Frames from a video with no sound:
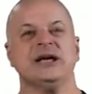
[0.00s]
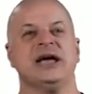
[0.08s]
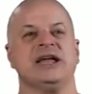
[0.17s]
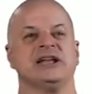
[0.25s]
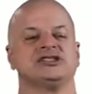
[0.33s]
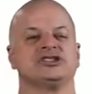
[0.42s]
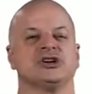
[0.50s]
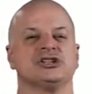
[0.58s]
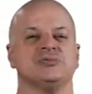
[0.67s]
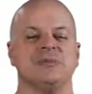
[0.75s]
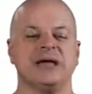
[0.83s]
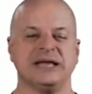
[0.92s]
and it
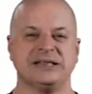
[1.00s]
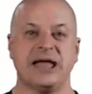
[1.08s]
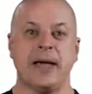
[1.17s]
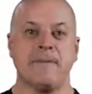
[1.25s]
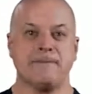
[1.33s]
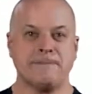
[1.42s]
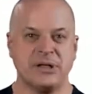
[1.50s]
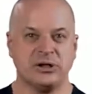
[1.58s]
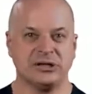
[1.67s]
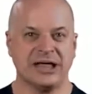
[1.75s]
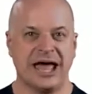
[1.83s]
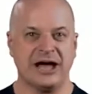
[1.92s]
starts to make that
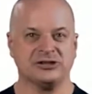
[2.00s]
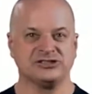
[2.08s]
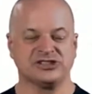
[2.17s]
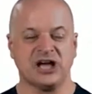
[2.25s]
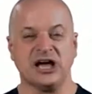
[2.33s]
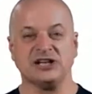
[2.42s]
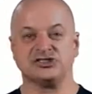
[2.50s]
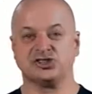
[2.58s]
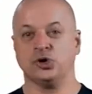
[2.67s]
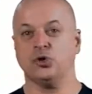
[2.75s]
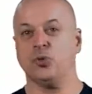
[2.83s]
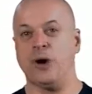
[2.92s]
milk outside
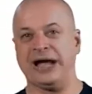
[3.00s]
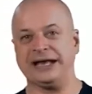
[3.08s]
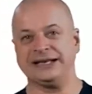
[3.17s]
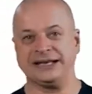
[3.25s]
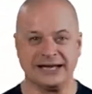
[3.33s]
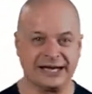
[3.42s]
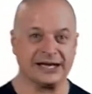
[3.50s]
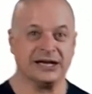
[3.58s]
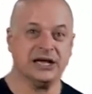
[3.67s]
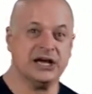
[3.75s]
so whitening.